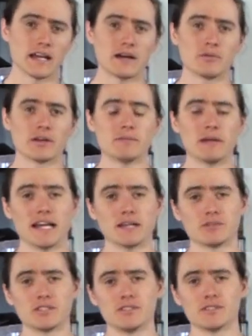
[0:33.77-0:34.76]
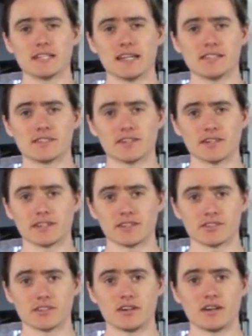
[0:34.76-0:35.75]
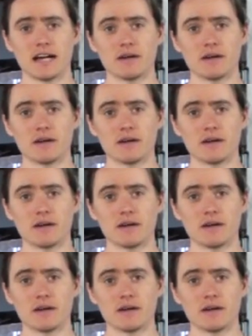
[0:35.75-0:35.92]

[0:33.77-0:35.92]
way I went about it was using a circular saw.